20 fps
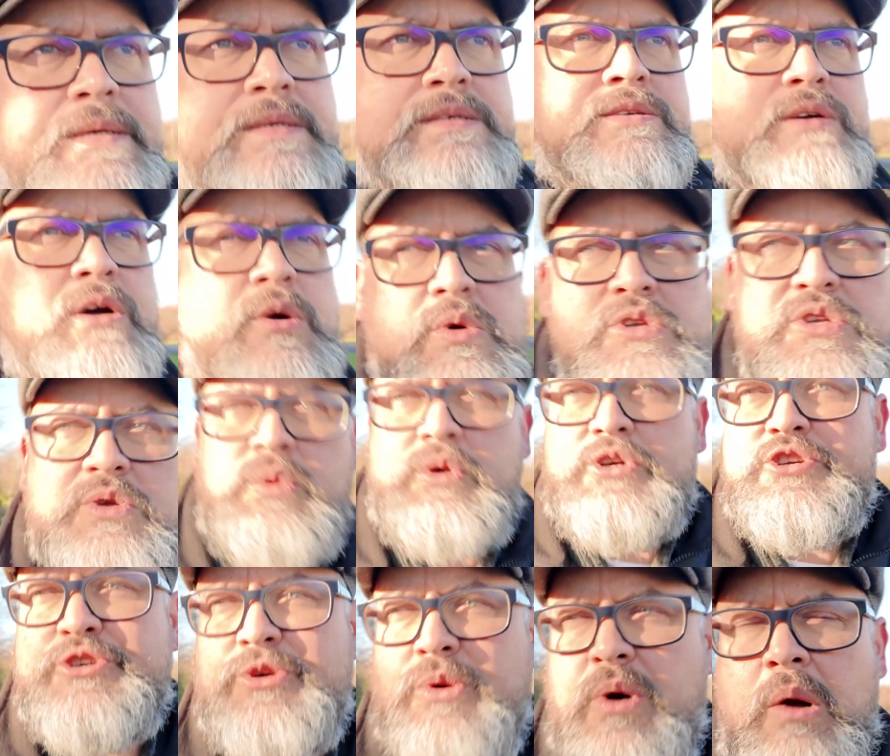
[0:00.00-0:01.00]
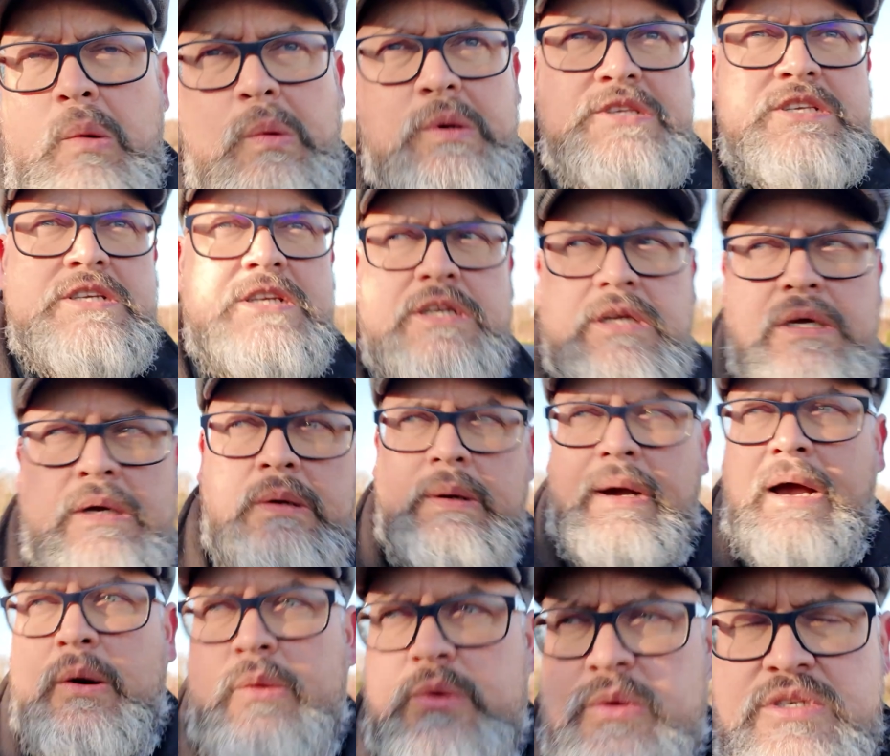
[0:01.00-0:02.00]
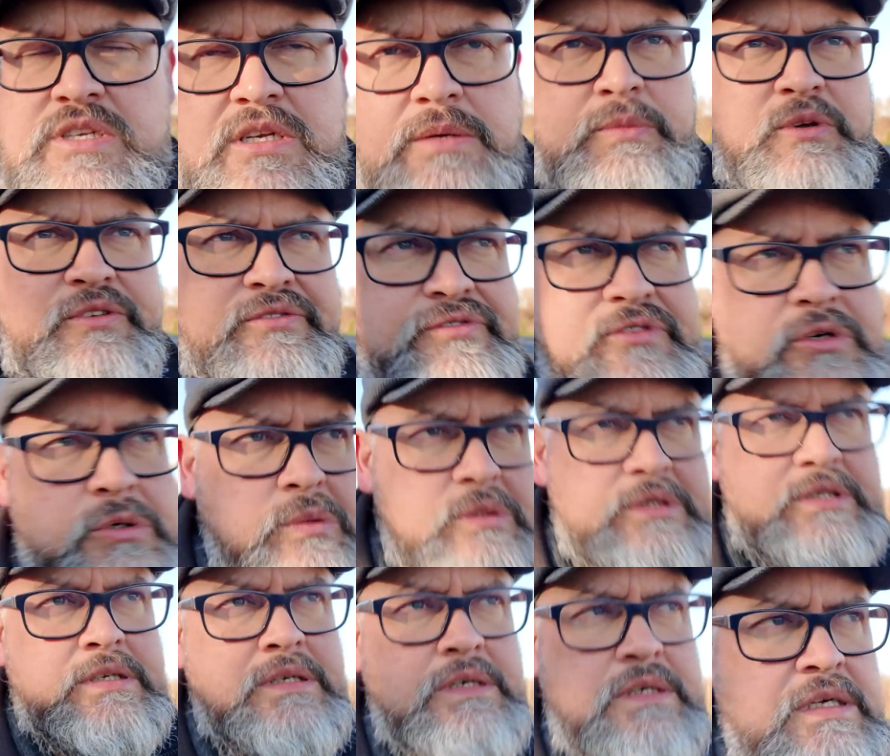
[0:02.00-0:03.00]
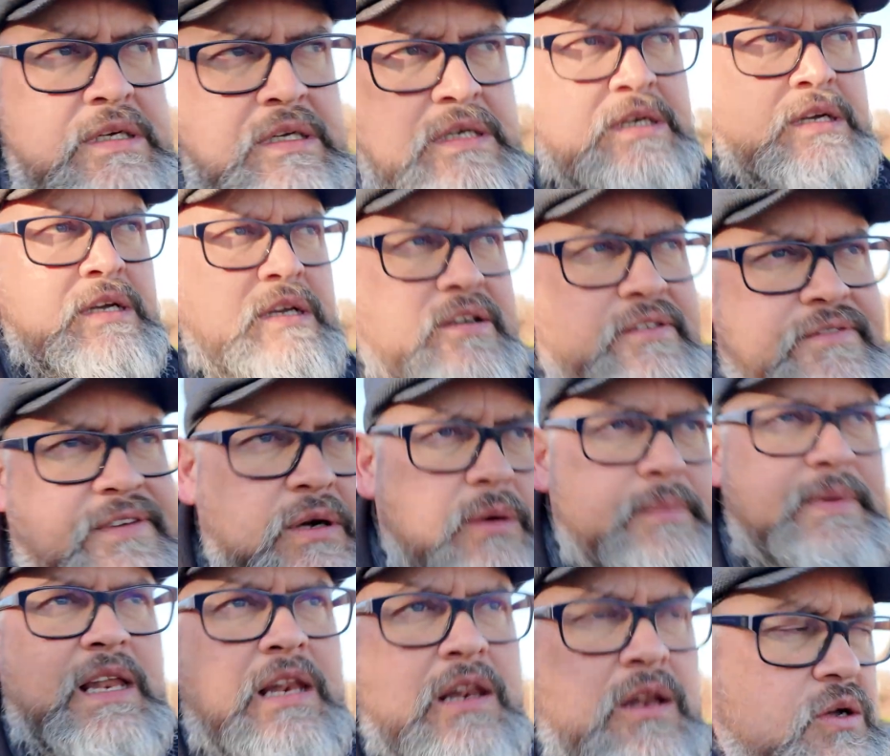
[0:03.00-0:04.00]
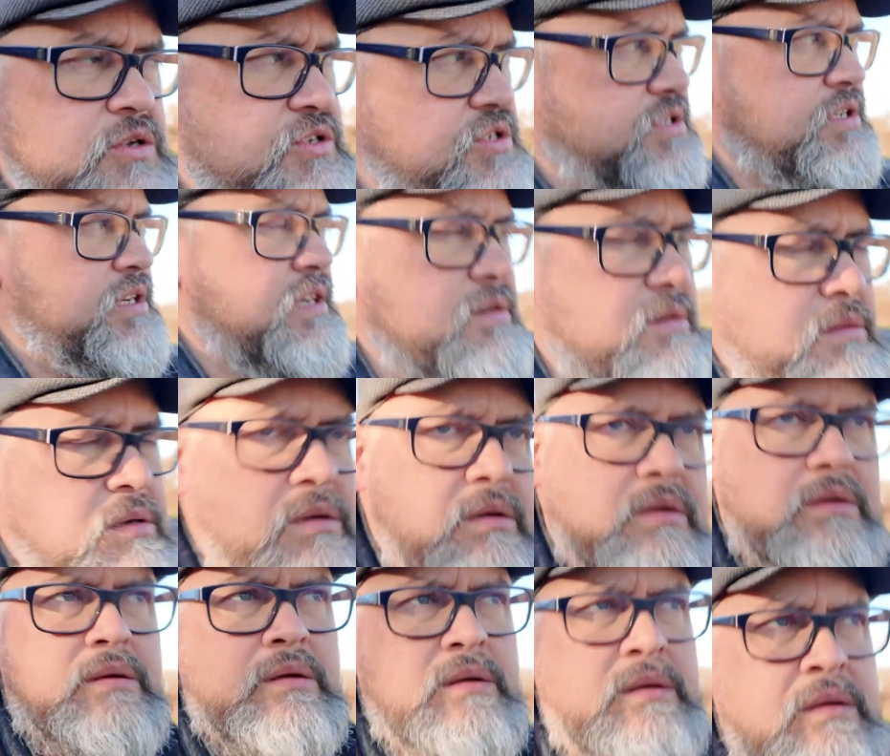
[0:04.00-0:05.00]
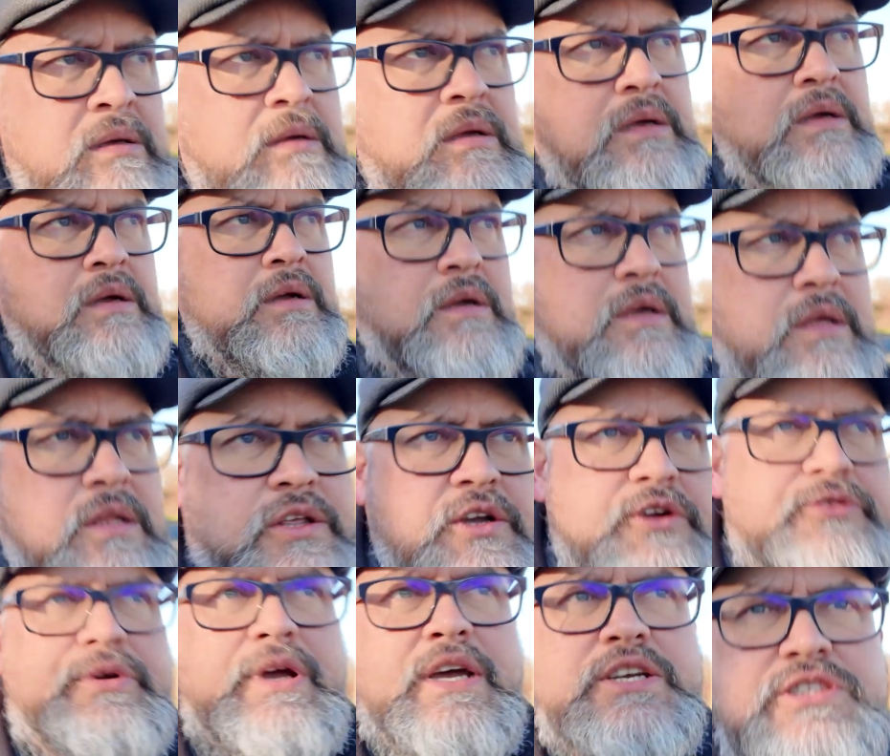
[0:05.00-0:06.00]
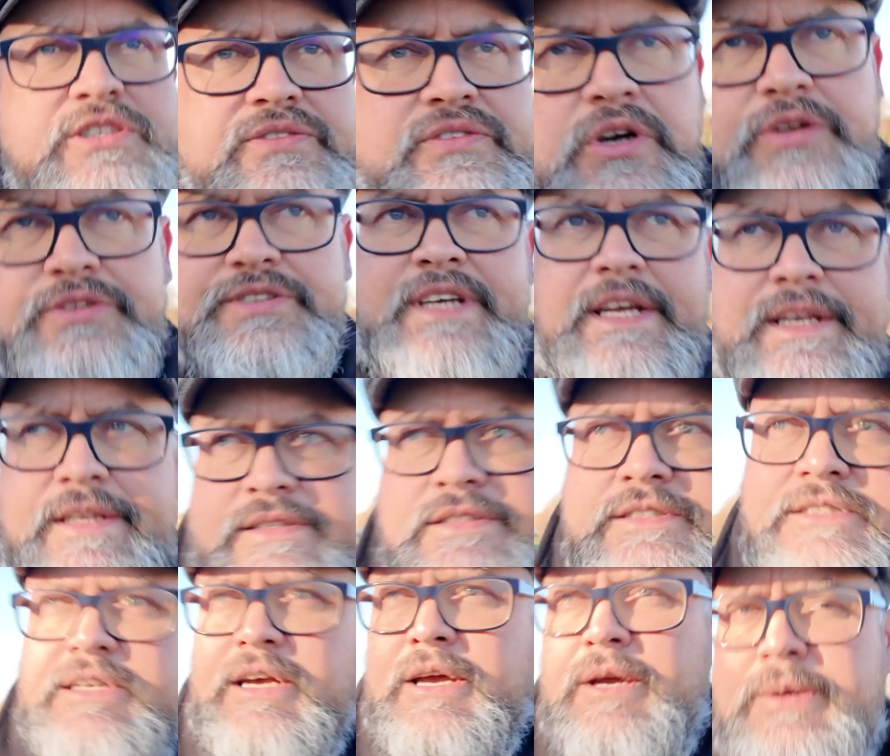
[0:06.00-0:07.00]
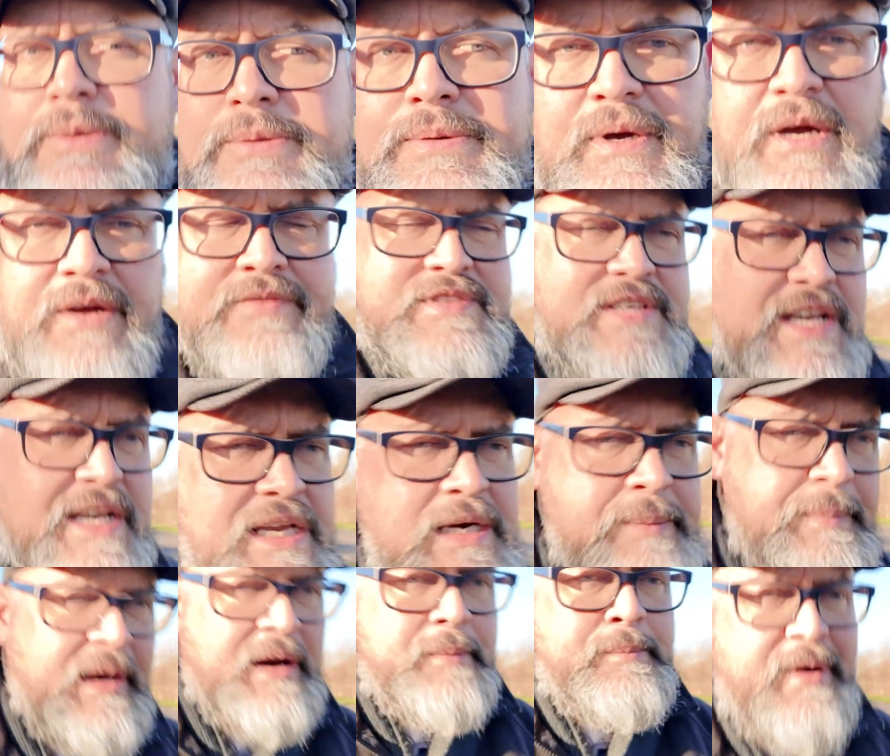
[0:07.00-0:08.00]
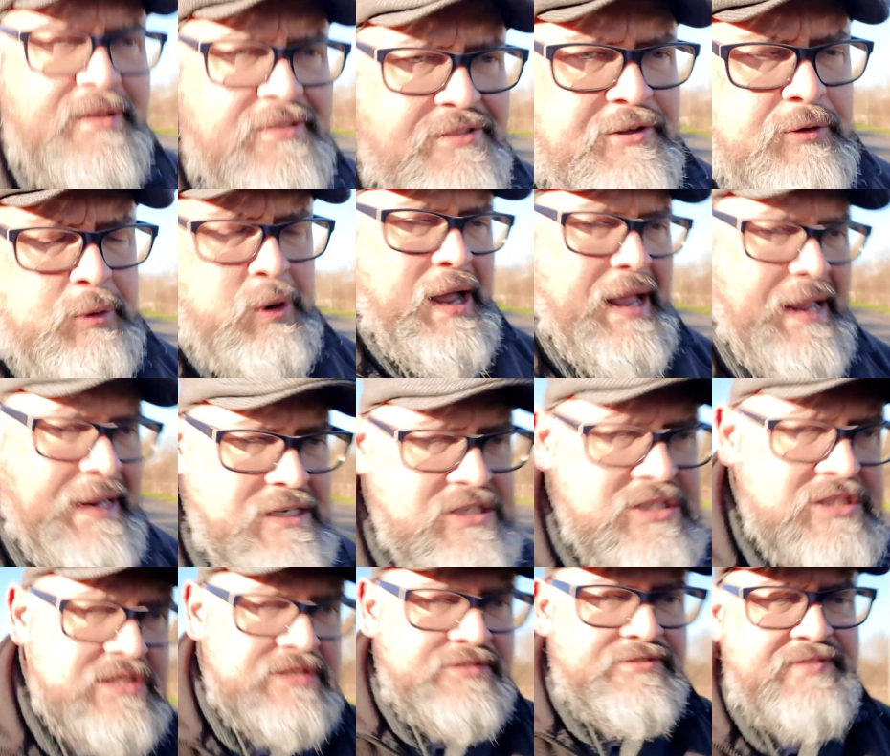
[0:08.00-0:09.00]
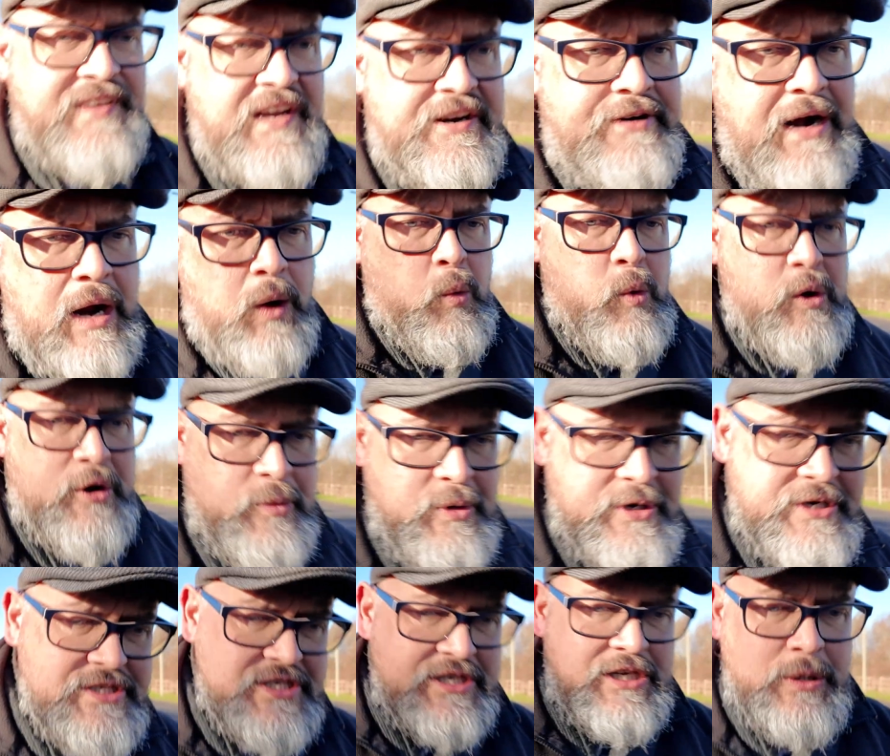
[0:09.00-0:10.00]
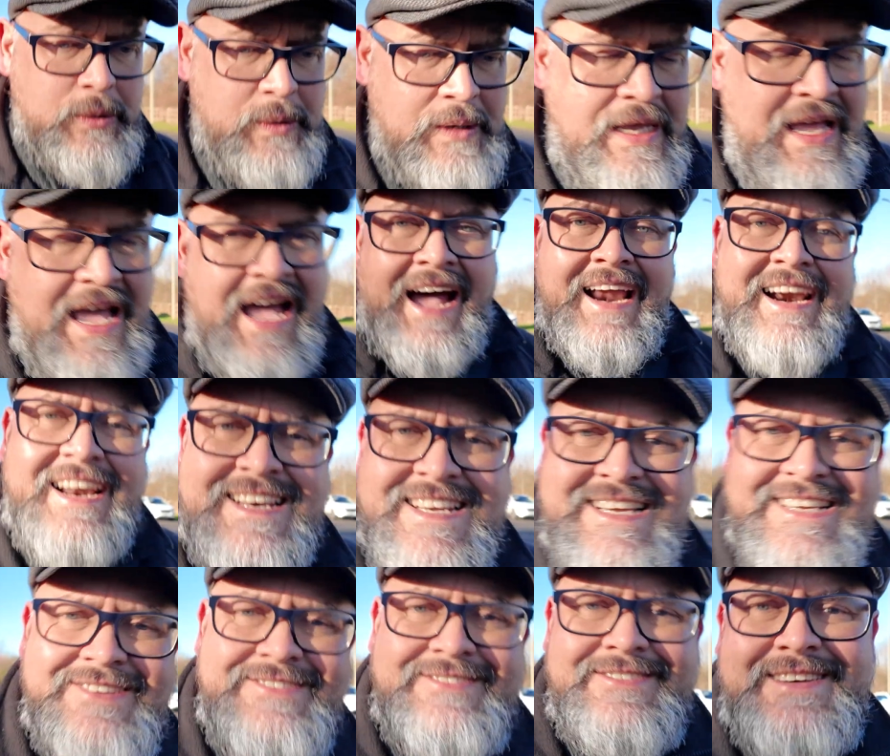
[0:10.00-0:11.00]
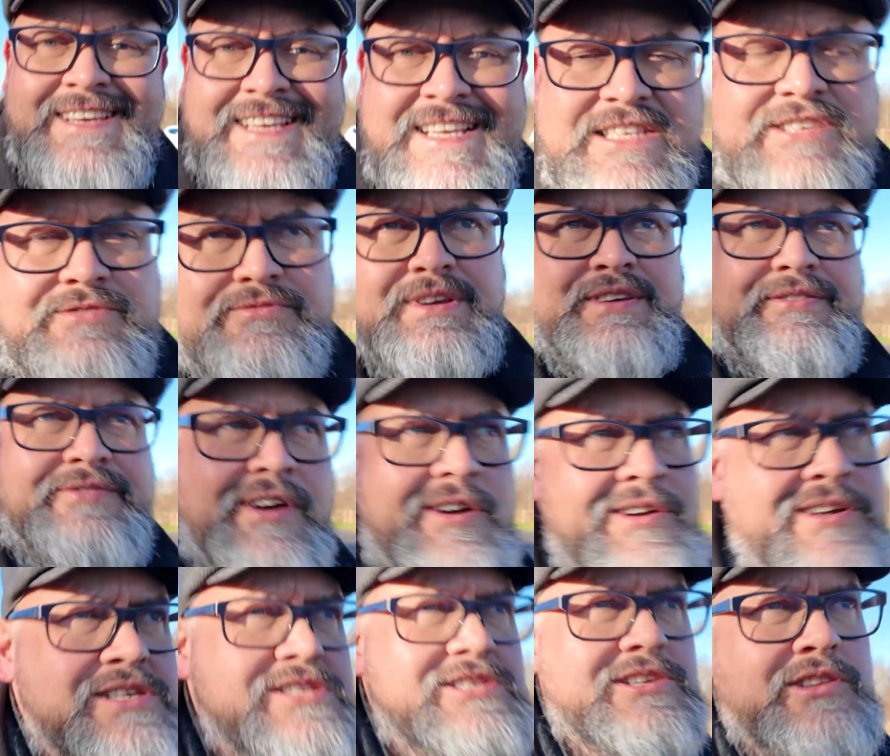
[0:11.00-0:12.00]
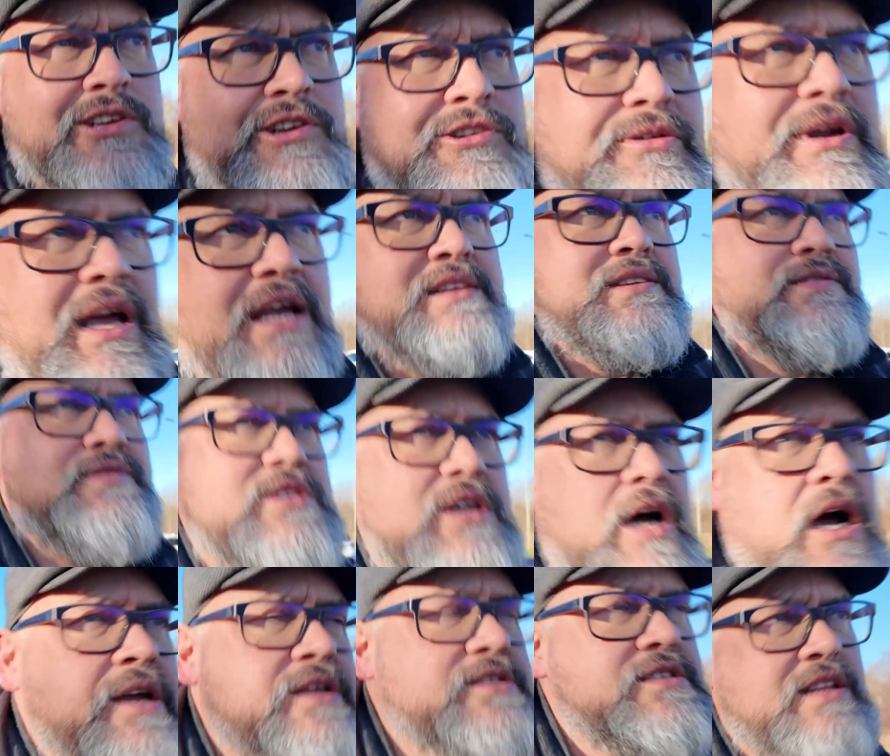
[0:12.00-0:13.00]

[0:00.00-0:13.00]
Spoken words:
So I wasn't quite sure what I wanted to do, how I wanted to move forward. Felt a bit lost in the creation of content. So I've taken about a month away just to figure out what I want to do. And I do need to refocus on the creative side.